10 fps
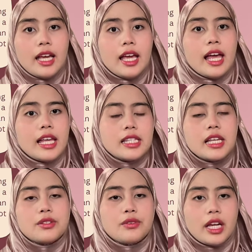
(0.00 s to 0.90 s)

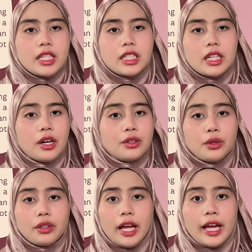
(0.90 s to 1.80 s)
Excess reagents are
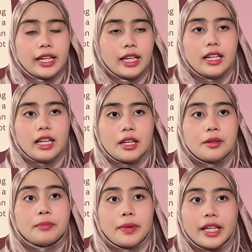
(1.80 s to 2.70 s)
not added in
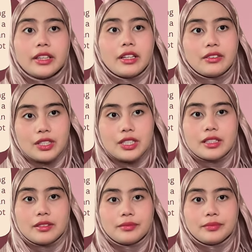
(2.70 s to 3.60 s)
back
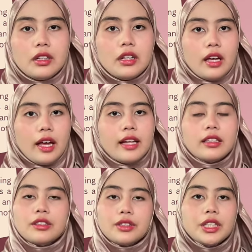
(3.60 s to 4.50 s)
titration. And the
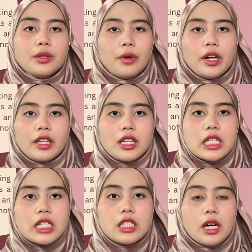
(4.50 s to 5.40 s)
third one is
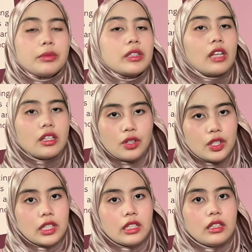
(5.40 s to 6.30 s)
a double
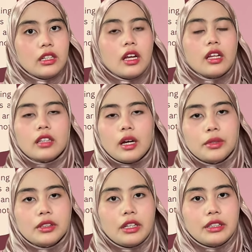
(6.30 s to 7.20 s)
titration. Double
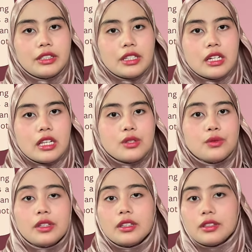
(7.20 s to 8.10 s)
titration is to
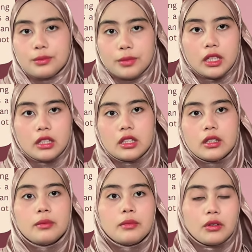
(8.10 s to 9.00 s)
determine the
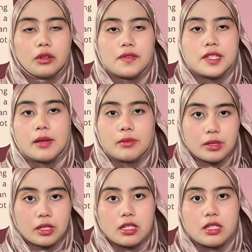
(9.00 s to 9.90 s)
amount of
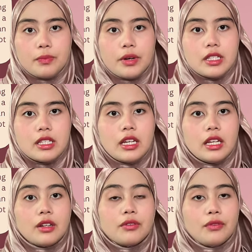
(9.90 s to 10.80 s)
substance present in
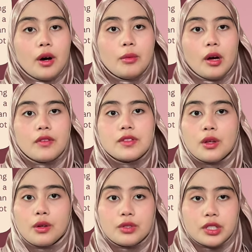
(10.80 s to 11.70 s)
the form of
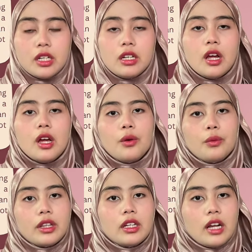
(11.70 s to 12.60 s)
solution
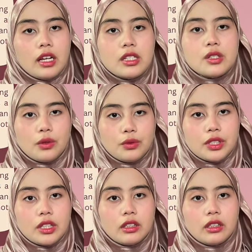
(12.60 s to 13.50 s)
with another
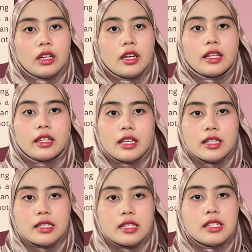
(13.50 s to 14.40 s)
solution.
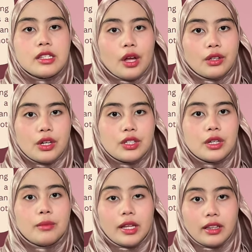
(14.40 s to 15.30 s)
Gilson's
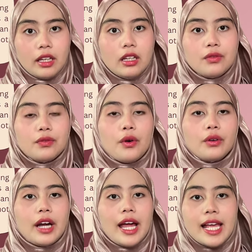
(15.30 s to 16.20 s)
titration method
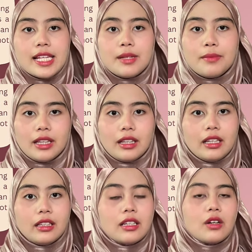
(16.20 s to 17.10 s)
for
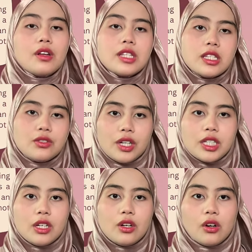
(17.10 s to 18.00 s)
estimating the
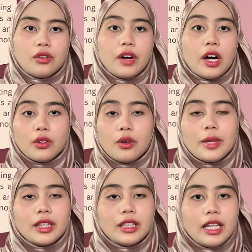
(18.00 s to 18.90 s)
concentration of
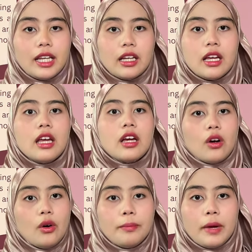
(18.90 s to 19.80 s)
argometallic
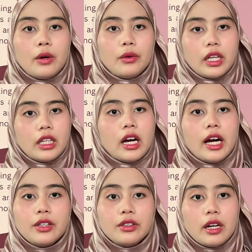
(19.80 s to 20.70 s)
compound in the
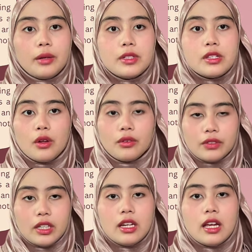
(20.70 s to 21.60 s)
hydrocarbon
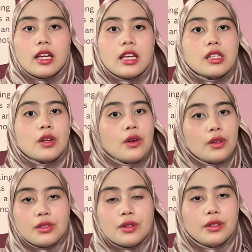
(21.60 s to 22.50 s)
solvent is
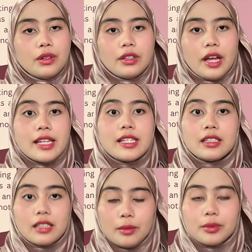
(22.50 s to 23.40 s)
also known as a
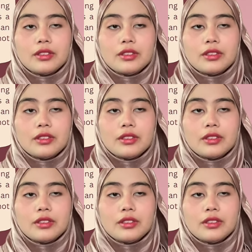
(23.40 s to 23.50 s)
double